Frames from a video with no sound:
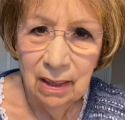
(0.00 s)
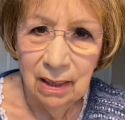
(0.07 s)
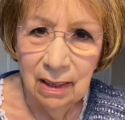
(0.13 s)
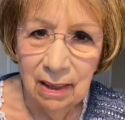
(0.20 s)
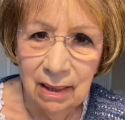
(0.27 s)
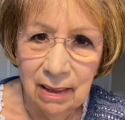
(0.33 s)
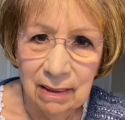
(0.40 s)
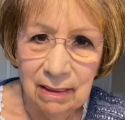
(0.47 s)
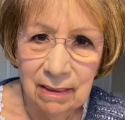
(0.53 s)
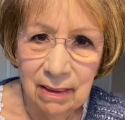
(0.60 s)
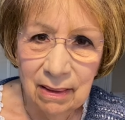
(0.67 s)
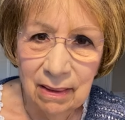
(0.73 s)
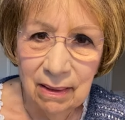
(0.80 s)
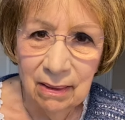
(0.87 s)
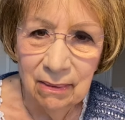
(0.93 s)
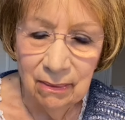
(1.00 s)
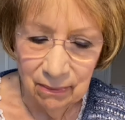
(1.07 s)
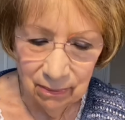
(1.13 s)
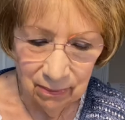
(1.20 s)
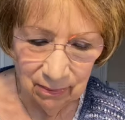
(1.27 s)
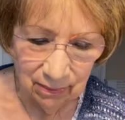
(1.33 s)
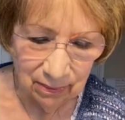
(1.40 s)
And
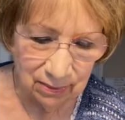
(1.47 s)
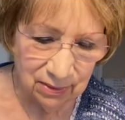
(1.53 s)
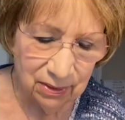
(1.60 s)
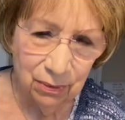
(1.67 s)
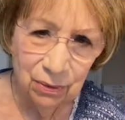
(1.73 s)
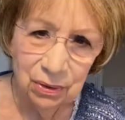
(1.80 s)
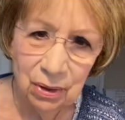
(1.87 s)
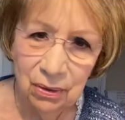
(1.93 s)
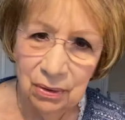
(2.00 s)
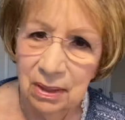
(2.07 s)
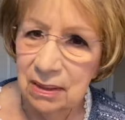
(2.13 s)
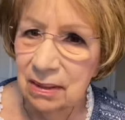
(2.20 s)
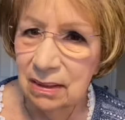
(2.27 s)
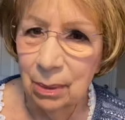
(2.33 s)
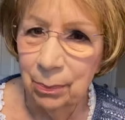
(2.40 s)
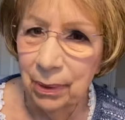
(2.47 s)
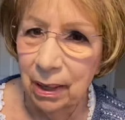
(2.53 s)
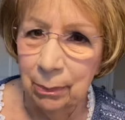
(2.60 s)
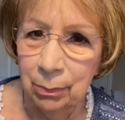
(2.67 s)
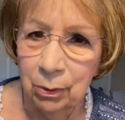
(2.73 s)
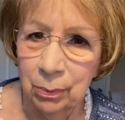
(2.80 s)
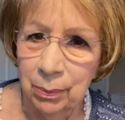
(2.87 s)
uh, Sarah Young isn't the
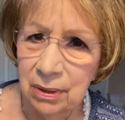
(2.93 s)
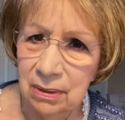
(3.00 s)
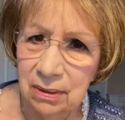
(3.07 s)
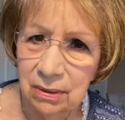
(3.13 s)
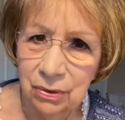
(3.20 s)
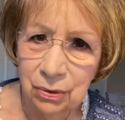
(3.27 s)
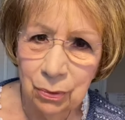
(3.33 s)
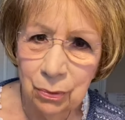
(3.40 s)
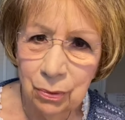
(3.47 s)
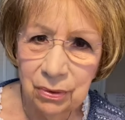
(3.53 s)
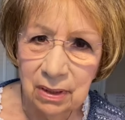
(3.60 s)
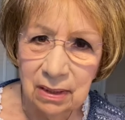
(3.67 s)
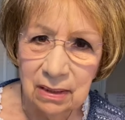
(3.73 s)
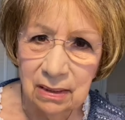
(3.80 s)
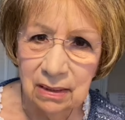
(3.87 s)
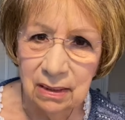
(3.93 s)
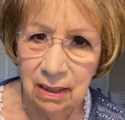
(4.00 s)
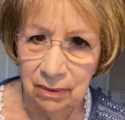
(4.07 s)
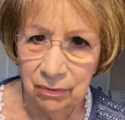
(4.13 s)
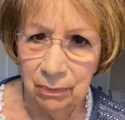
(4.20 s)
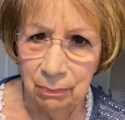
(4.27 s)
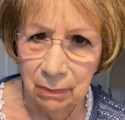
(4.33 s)
Bible, but it's a tool that he's
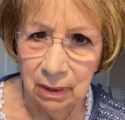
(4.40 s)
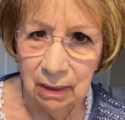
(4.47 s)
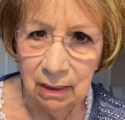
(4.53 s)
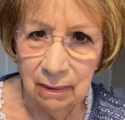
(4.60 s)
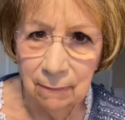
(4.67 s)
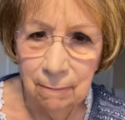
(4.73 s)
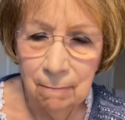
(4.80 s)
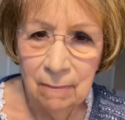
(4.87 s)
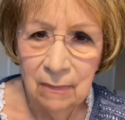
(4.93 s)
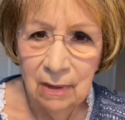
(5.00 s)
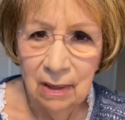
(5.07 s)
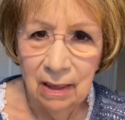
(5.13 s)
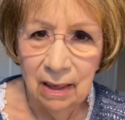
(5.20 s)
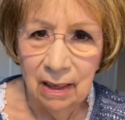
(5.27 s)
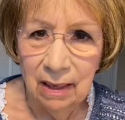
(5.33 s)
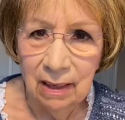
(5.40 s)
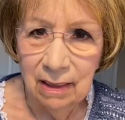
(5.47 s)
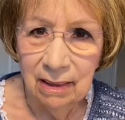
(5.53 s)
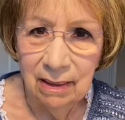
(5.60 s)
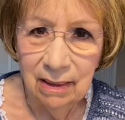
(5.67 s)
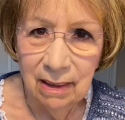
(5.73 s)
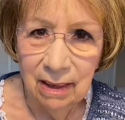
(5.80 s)
given me.
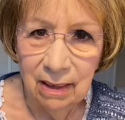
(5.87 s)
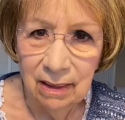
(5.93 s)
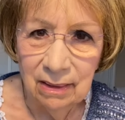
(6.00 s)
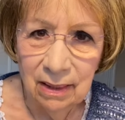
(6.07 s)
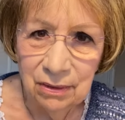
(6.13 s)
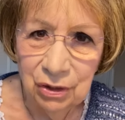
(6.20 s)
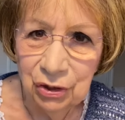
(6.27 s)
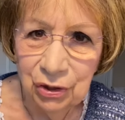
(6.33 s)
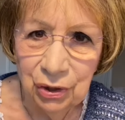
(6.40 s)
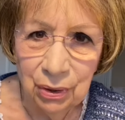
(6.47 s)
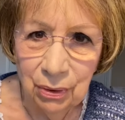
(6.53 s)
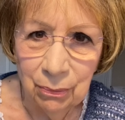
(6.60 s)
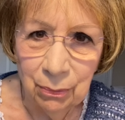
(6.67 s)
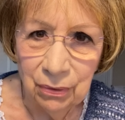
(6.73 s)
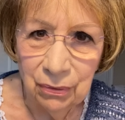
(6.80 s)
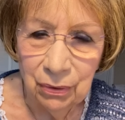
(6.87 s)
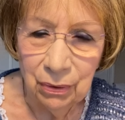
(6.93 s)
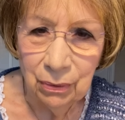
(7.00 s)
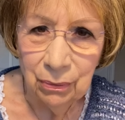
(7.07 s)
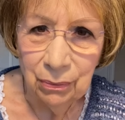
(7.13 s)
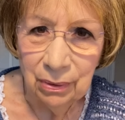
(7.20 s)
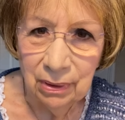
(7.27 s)
And I like to share it with
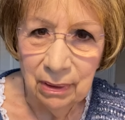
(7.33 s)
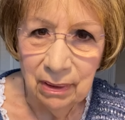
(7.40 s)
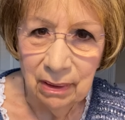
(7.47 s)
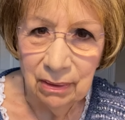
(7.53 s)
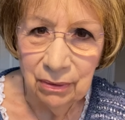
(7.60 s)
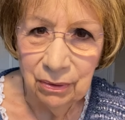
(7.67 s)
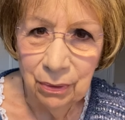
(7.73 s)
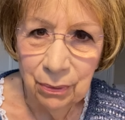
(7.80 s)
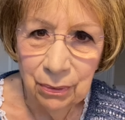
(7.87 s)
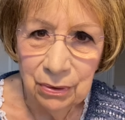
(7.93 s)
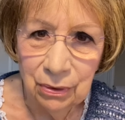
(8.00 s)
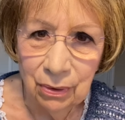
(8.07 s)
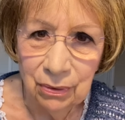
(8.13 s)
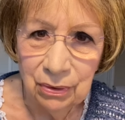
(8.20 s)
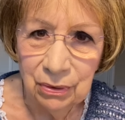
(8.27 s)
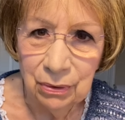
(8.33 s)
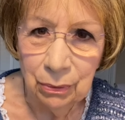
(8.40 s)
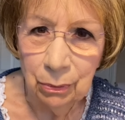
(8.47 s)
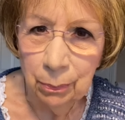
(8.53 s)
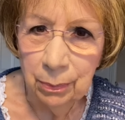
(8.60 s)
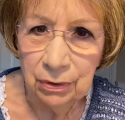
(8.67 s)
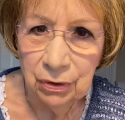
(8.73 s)
you and, and encourage y'all to do
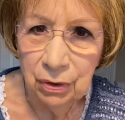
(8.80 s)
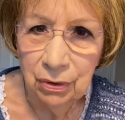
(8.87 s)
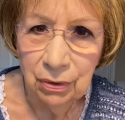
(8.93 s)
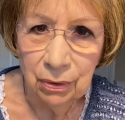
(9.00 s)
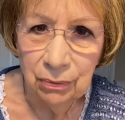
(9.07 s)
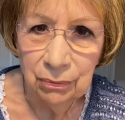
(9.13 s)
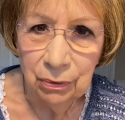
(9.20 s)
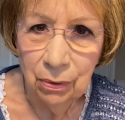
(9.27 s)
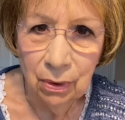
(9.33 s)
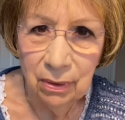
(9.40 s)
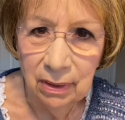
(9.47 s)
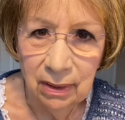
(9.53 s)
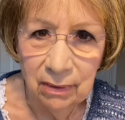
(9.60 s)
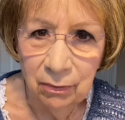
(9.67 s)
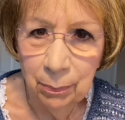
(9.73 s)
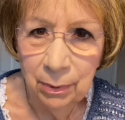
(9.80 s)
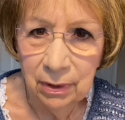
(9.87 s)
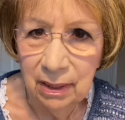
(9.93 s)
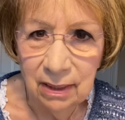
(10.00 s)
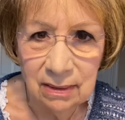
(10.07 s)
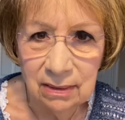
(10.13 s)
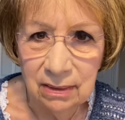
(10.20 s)
it. But, you know, you all,
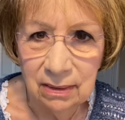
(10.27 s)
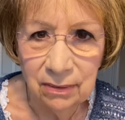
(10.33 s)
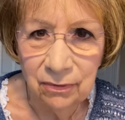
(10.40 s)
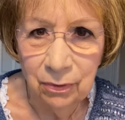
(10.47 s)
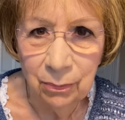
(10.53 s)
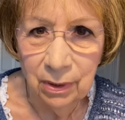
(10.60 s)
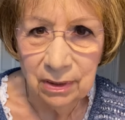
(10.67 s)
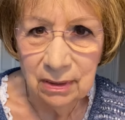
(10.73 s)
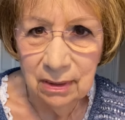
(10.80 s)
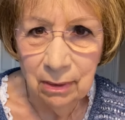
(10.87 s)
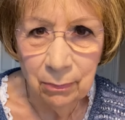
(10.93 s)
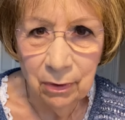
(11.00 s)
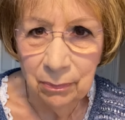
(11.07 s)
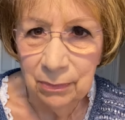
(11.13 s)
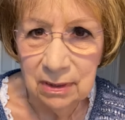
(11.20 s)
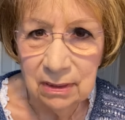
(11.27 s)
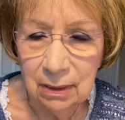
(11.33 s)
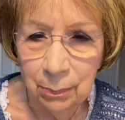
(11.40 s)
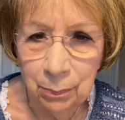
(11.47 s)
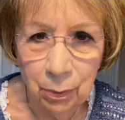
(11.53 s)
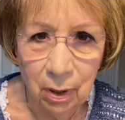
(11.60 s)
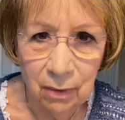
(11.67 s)
everybody has a different way. Some of them listen
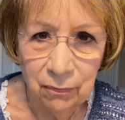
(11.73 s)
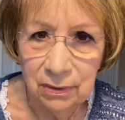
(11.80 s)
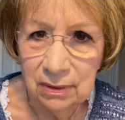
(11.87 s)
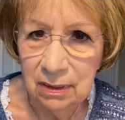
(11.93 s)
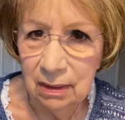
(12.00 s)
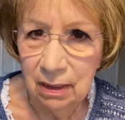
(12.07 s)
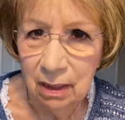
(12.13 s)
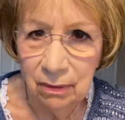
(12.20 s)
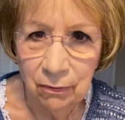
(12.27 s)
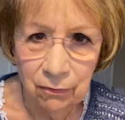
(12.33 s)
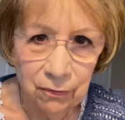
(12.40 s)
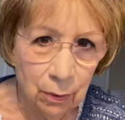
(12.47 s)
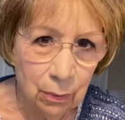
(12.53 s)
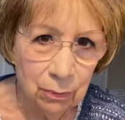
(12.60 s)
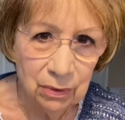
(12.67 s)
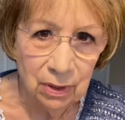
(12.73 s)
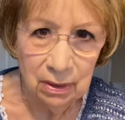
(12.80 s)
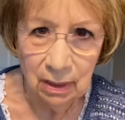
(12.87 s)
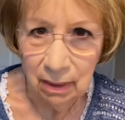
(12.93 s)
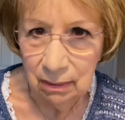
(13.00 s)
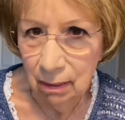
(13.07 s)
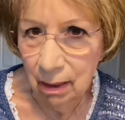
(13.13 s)
to prophets and on their phone and
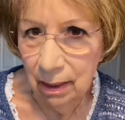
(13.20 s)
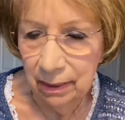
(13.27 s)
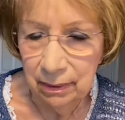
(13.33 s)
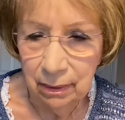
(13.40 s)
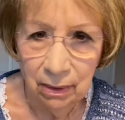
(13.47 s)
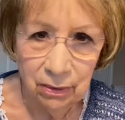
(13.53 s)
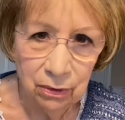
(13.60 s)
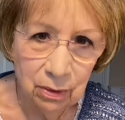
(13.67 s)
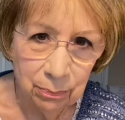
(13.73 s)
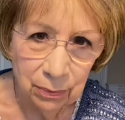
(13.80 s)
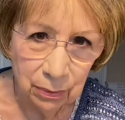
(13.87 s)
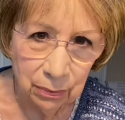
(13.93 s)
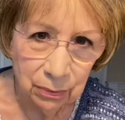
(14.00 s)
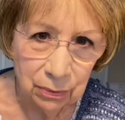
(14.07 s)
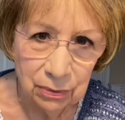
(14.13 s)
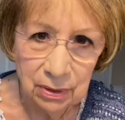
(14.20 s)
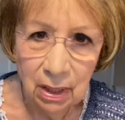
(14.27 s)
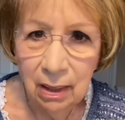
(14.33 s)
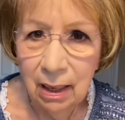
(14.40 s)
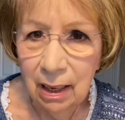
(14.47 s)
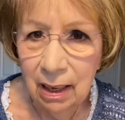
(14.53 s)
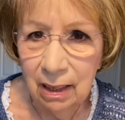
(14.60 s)
online, on their computers.
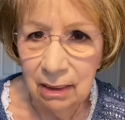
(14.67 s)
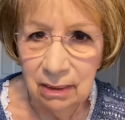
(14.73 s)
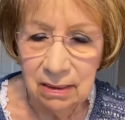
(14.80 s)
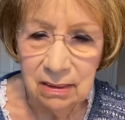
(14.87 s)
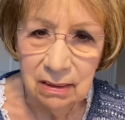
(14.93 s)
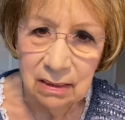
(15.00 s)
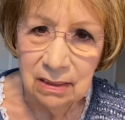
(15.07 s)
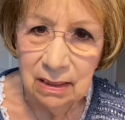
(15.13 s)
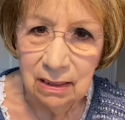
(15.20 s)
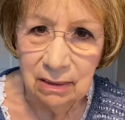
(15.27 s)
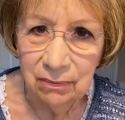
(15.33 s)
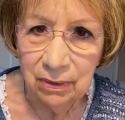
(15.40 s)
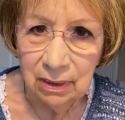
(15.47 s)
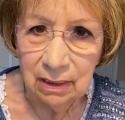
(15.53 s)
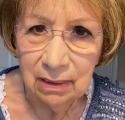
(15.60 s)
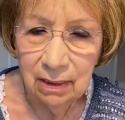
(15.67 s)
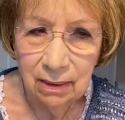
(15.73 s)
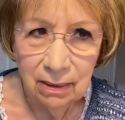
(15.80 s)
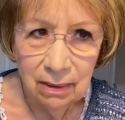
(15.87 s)
I listen to TV.